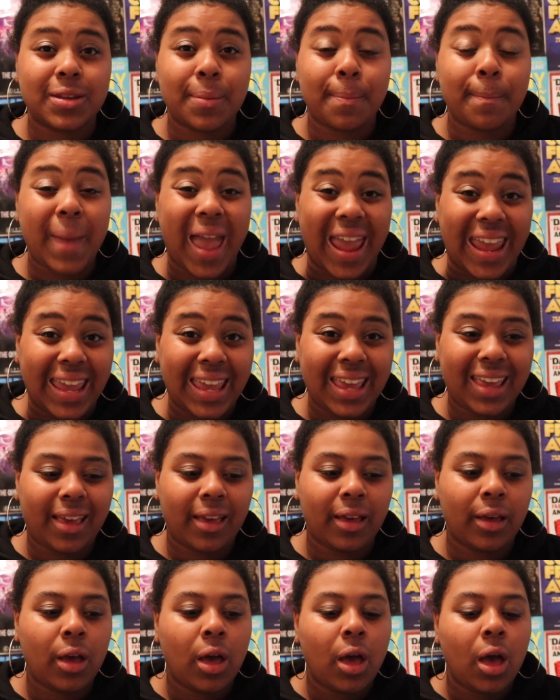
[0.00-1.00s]
to
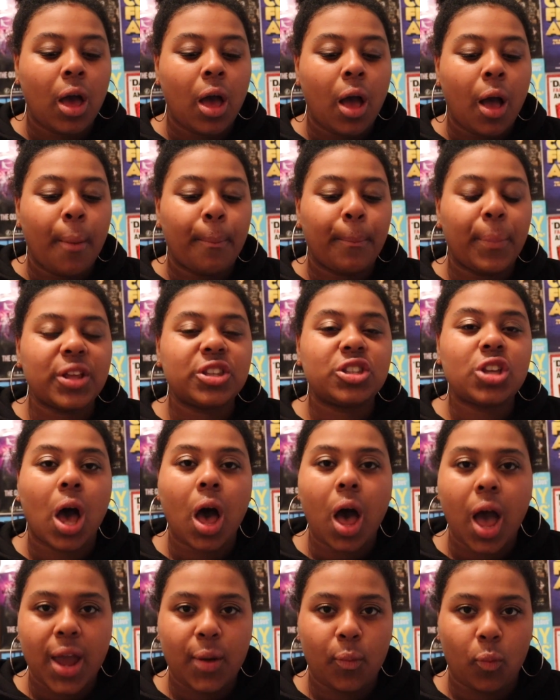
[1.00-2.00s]
make, but
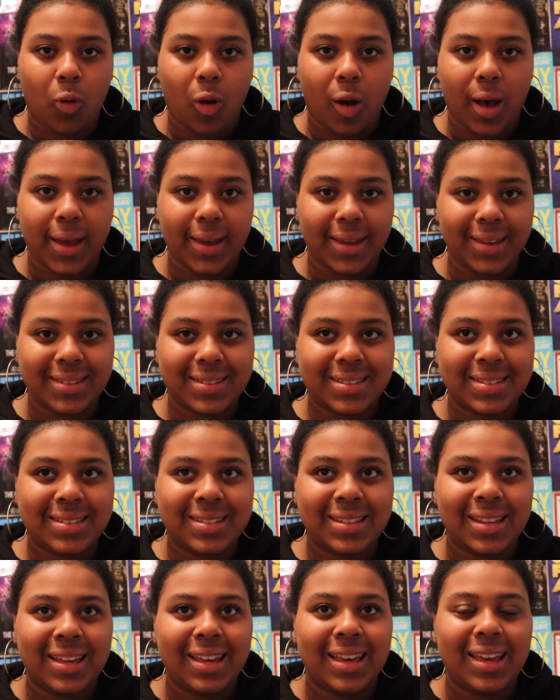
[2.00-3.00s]
time-wise,
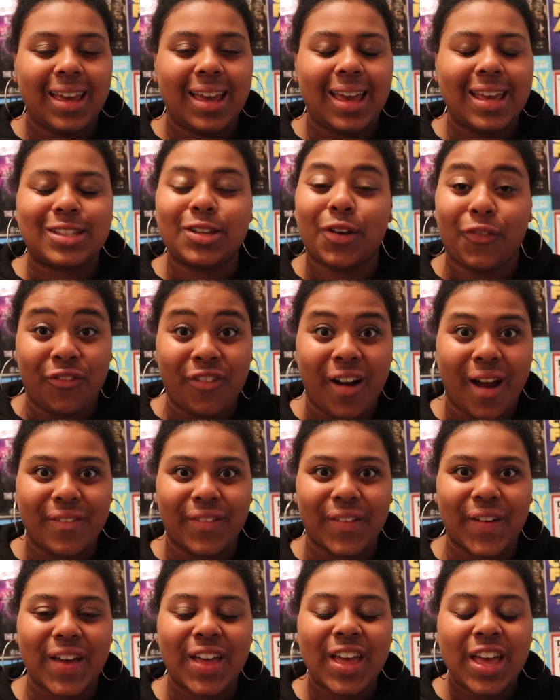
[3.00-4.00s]
it took
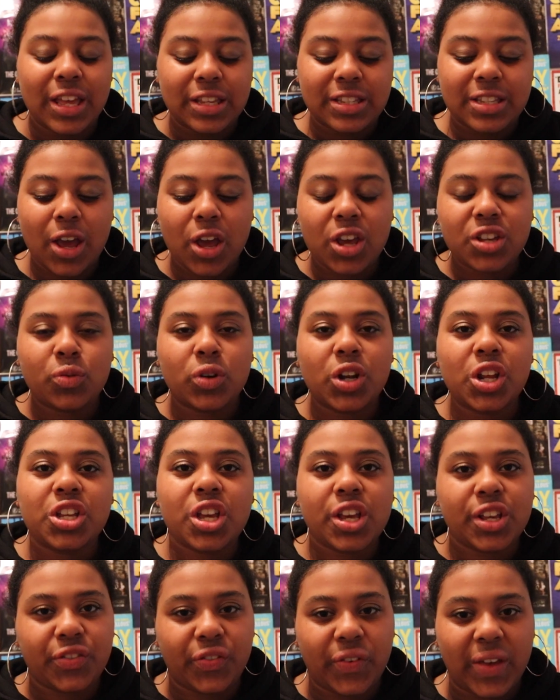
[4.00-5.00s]
forever. So it's one of
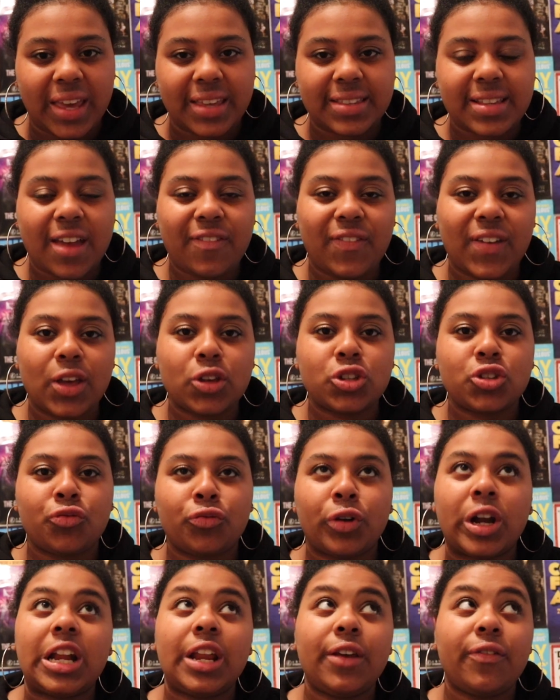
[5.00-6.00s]
those things, I think it was a
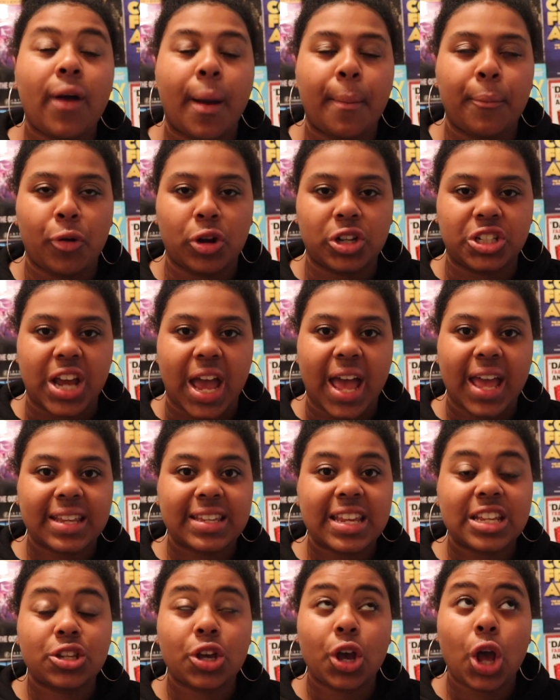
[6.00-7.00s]
really fun project.
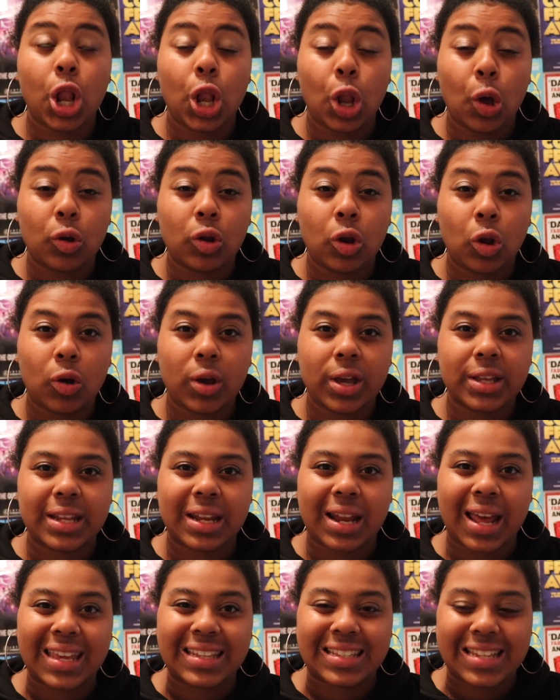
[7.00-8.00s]
It took a lot longer than
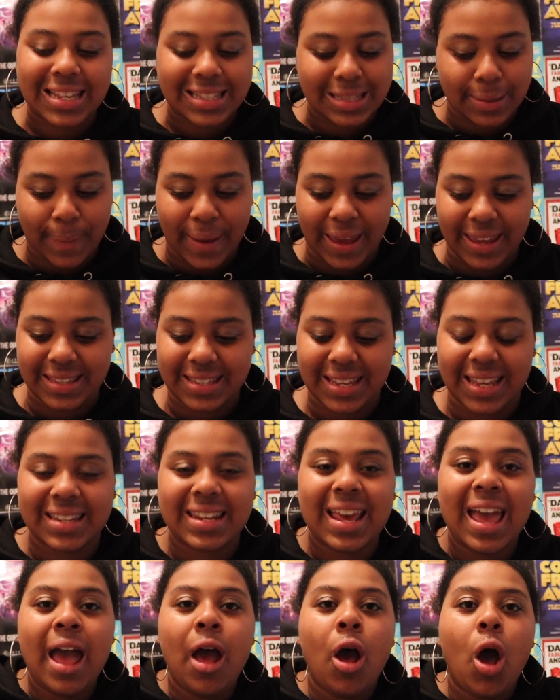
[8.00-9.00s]
I anticipated.
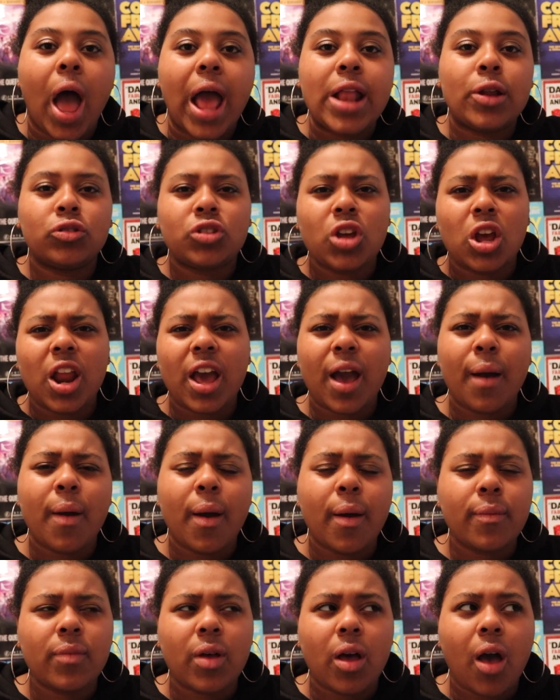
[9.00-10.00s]
And although like
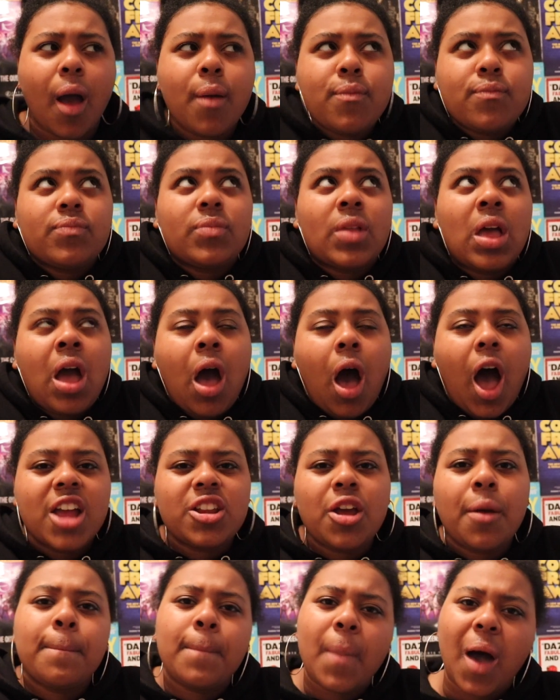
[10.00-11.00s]
I
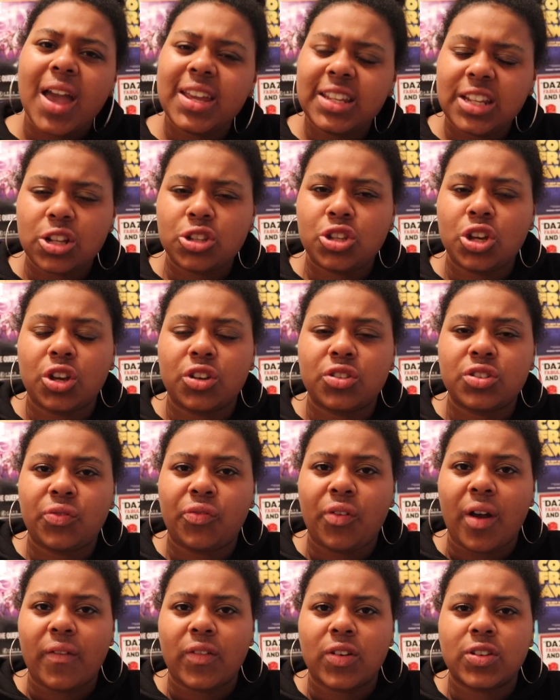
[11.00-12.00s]
don't mind it took
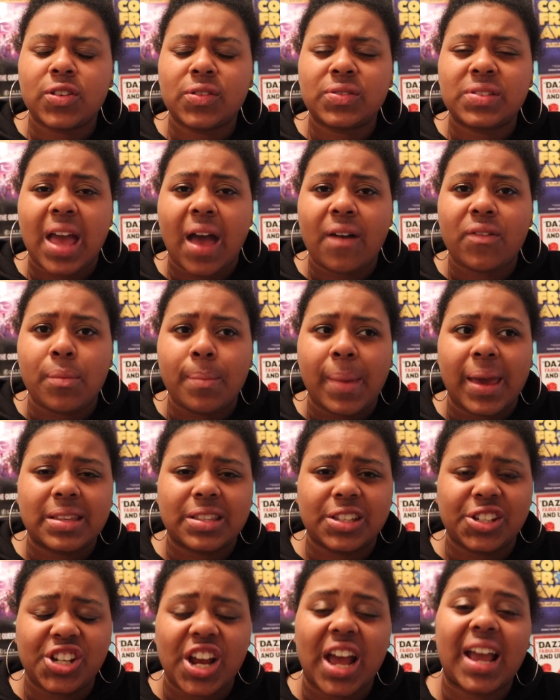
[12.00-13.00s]
forever because obviously I have an
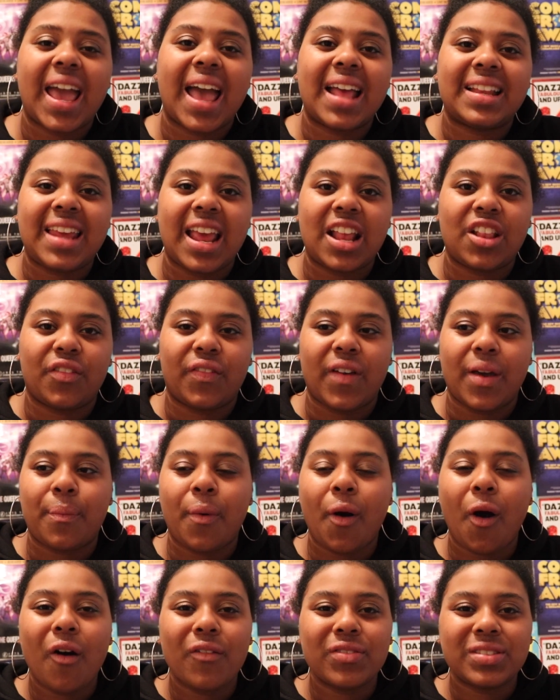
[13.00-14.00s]
amazing jacket at the end of it,
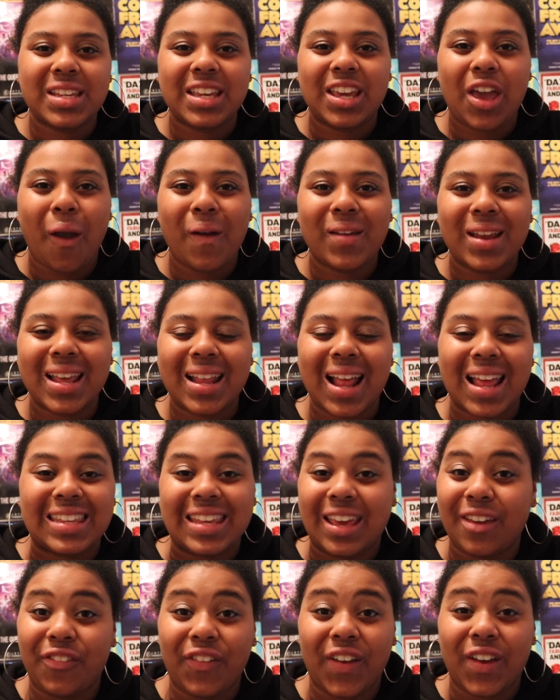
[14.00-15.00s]
but obviously going in I
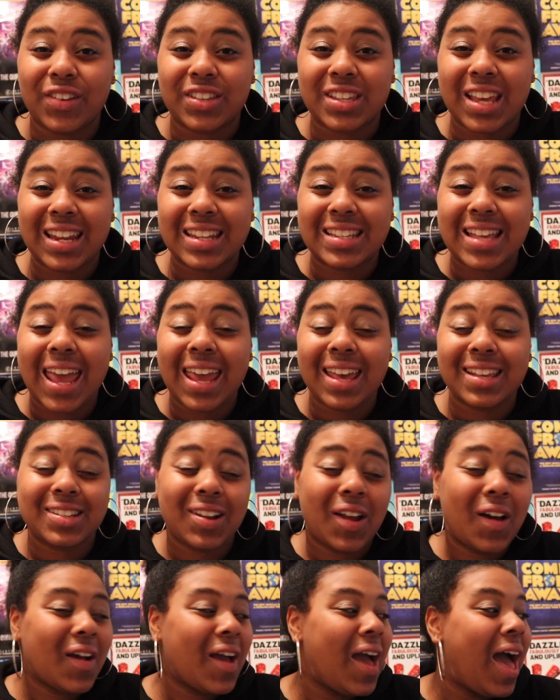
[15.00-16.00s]
didn't think it was going to take as
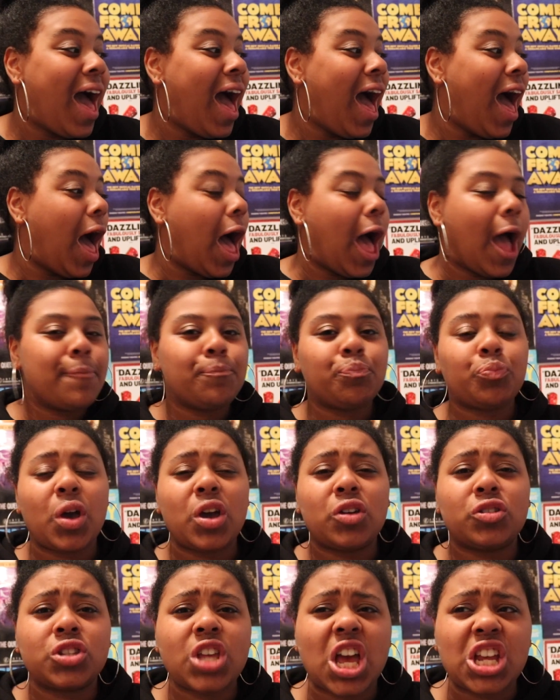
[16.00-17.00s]
long. But it
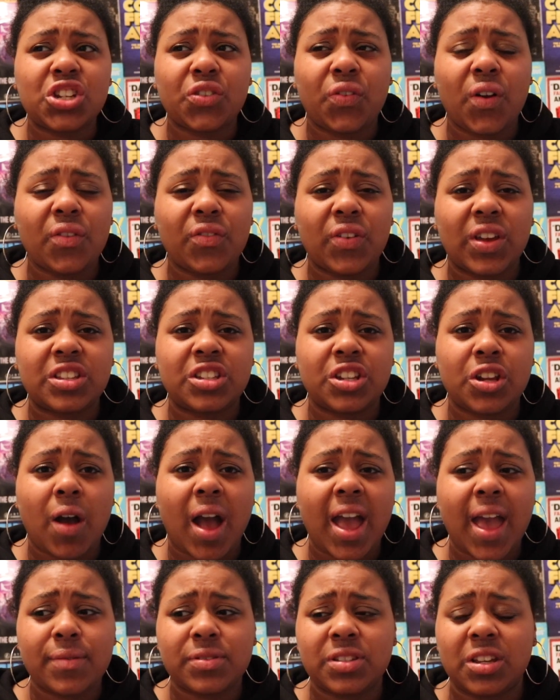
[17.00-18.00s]
was such a fun thing to do.
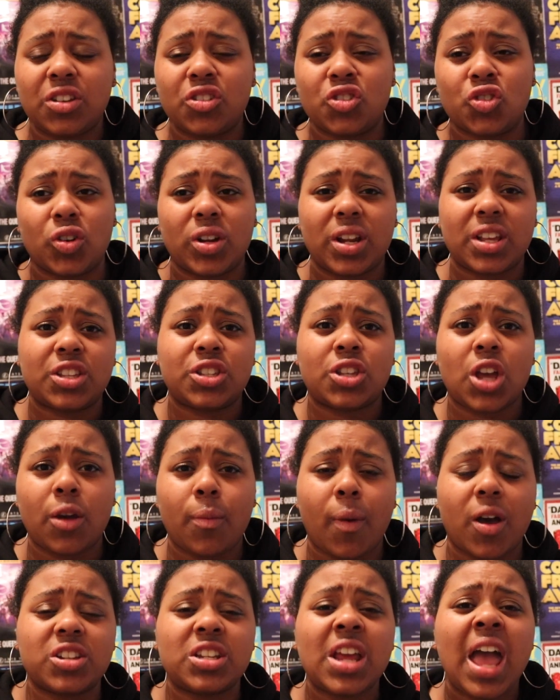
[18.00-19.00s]
I absolutely enjoyed it so
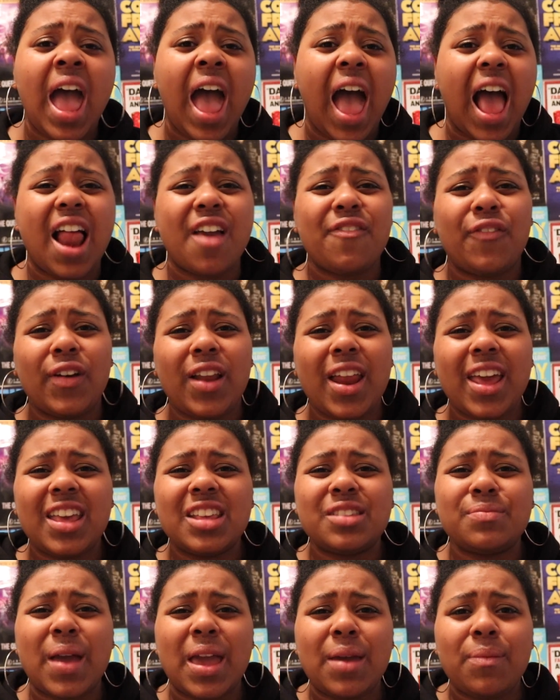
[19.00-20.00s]
much. And I feel like
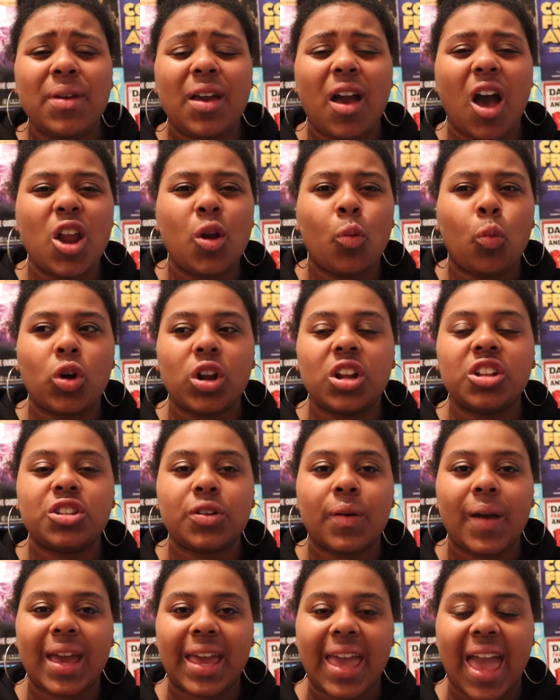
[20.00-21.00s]
it's made me kind of want to
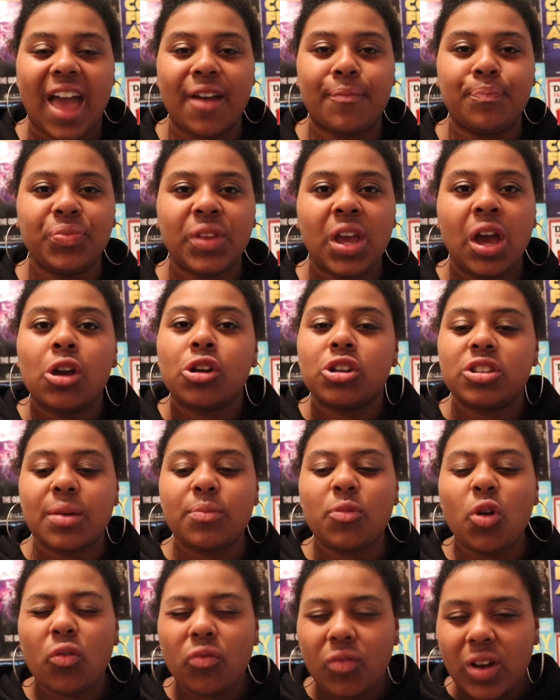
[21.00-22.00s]
do it again because I'm
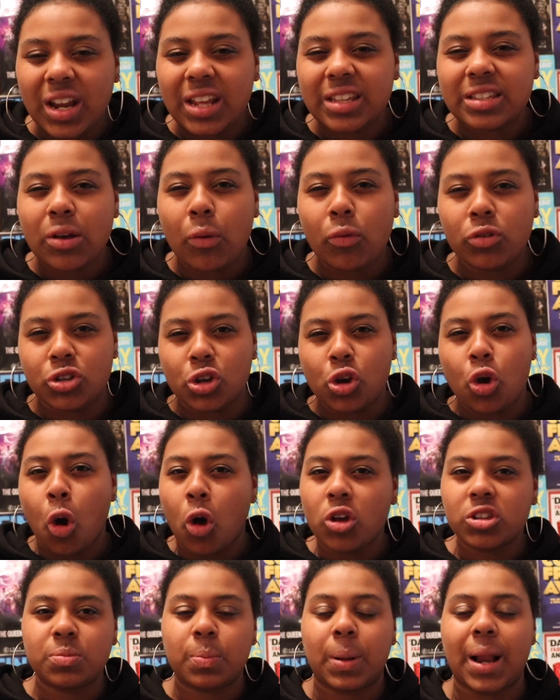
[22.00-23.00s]
not really someone to
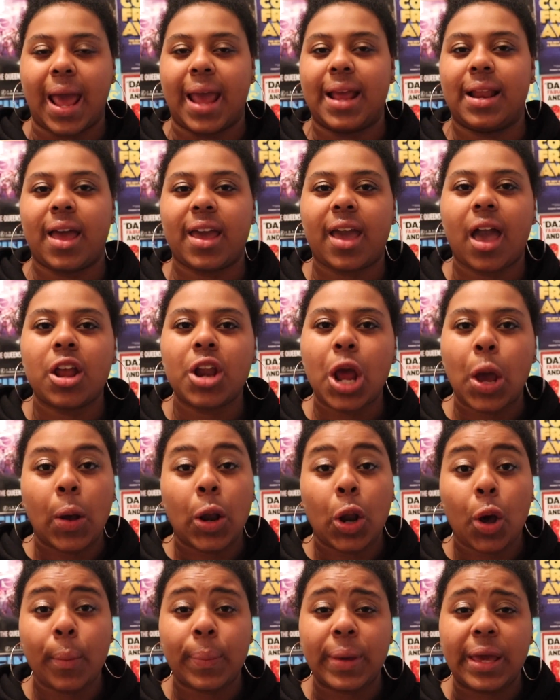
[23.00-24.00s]
cosplay. Like I know a
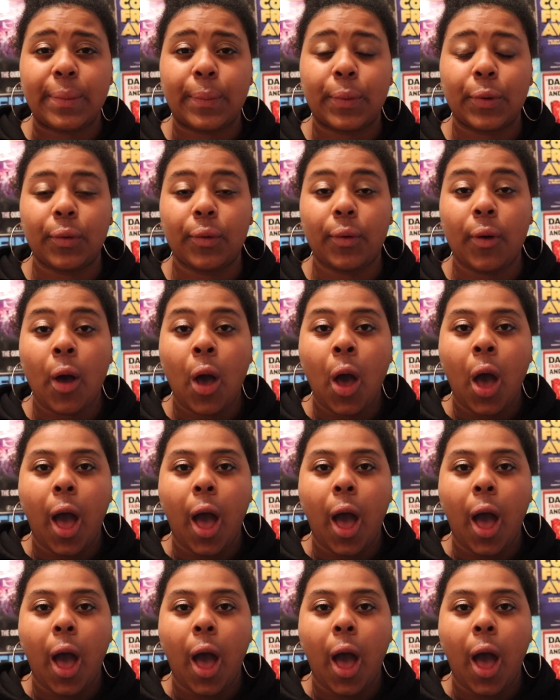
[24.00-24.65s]
lot of people,